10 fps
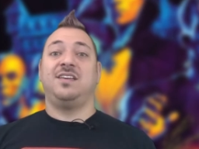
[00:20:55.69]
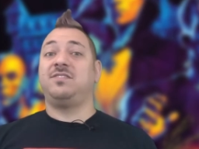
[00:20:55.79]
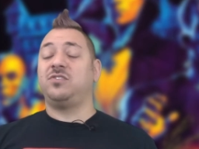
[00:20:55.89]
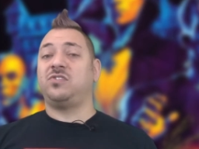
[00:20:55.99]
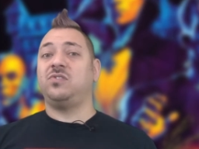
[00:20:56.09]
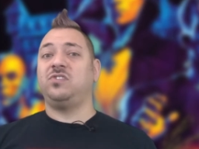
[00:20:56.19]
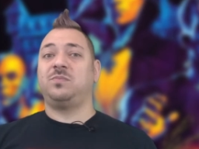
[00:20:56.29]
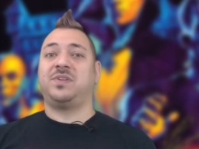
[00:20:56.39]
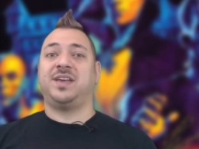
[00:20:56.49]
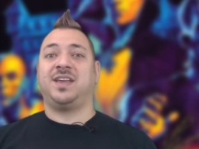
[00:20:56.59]
If you choose to
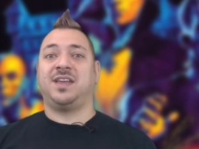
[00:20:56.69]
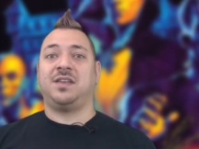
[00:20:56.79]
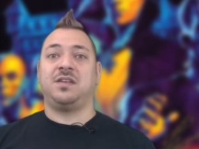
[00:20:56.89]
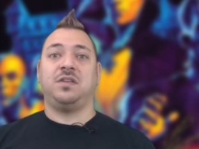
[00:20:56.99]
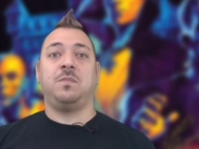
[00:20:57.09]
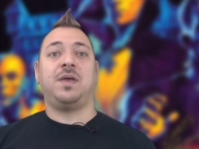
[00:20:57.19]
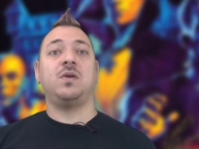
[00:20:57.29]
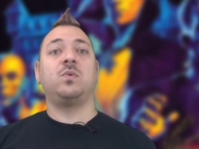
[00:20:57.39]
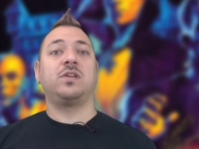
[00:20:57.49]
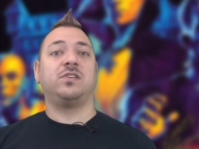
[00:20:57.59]
play again, you
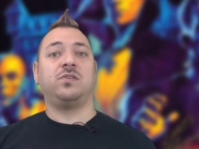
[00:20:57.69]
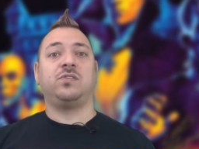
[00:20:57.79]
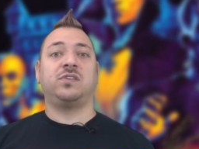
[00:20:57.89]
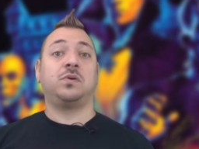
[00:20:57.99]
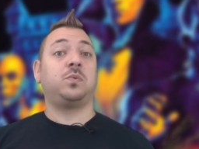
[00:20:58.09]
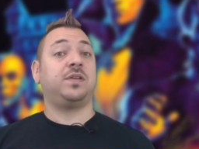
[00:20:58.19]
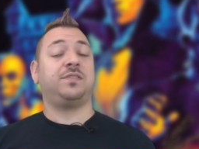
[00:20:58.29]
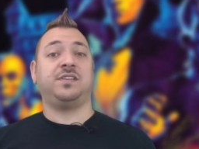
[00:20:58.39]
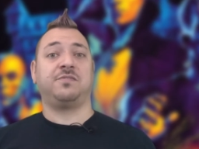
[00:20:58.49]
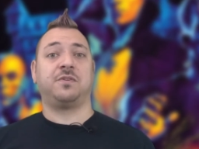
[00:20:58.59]
may want to do so
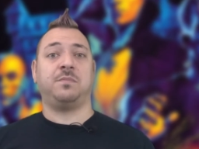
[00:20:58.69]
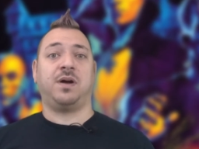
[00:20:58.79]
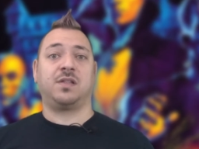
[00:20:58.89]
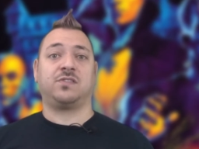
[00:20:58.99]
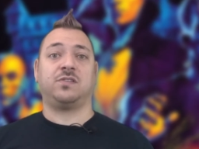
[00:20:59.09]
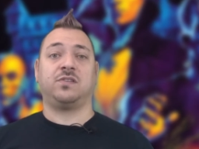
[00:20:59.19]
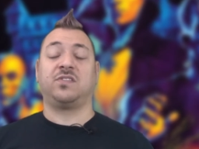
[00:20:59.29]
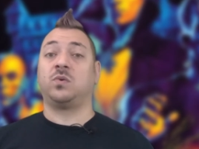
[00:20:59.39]
with different monsters